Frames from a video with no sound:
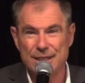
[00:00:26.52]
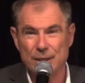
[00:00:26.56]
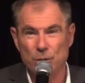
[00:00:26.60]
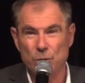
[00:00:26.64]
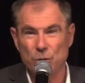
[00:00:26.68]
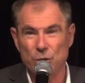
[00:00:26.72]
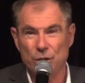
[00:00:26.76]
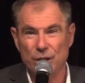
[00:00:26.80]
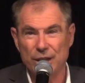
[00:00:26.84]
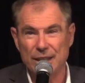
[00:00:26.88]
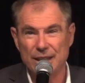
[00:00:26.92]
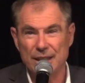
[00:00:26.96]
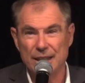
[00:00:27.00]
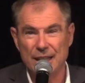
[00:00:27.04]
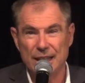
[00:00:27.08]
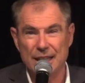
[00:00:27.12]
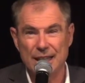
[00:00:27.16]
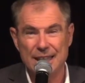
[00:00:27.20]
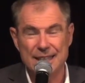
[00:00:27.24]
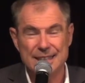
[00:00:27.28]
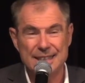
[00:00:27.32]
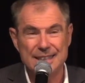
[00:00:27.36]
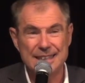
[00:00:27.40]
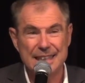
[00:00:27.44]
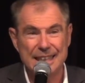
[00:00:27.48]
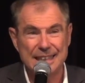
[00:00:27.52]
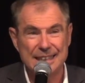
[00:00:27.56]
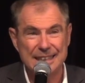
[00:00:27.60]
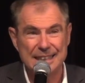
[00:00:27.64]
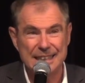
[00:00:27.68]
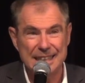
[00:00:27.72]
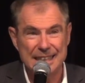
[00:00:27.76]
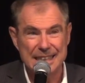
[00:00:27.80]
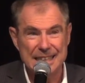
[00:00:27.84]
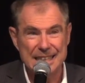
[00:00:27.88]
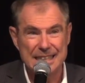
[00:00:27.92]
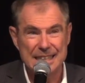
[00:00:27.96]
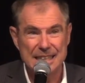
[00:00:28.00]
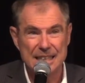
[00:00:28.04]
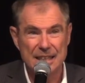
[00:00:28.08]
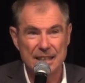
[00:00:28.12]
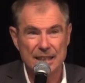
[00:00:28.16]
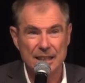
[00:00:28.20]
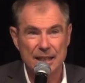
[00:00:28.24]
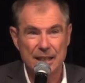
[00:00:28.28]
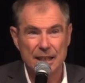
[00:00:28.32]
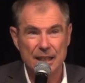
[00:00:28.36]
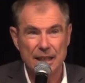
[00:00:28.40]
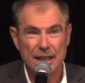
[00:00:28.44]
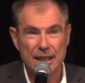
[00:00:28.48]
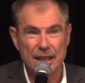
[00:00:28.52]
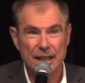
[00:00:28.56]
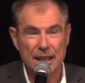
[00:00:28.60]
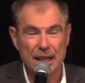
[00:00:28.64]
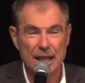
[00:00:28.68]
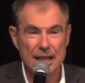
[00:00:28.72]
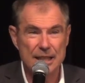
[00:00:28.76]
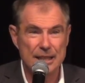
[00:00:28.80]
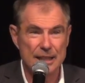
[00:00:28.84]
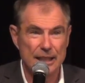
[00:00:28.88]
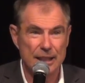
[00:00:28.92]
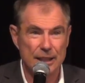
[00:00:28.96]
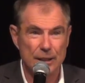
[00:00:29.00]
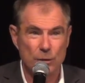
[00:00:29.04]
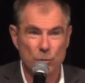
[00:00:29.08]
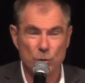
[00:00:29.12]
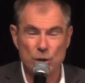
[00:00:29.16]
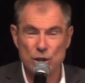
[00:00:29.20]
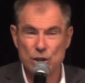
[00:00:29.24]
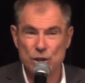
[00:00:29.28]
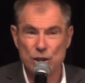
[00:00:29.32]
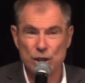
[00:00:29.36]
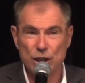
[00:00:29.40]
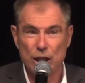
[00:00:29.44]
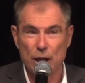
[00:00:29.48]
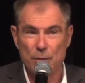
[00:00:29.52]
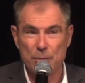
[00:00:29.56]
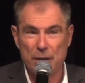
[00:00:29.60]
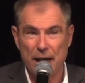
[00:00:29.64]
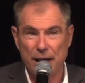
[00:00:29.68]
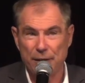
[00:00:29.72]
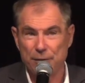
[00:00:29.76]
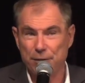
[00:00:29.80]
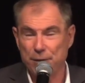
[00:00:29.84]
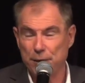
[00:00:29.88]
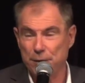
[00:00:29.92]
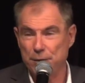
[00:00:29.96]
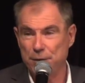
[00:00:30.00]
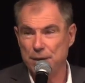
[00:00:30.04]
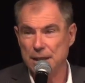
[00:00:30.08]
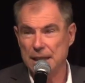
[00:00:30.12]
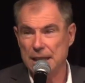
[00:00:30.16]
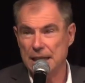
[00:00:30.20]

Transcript: didn't work in the 1960s. The idea that we should go back 50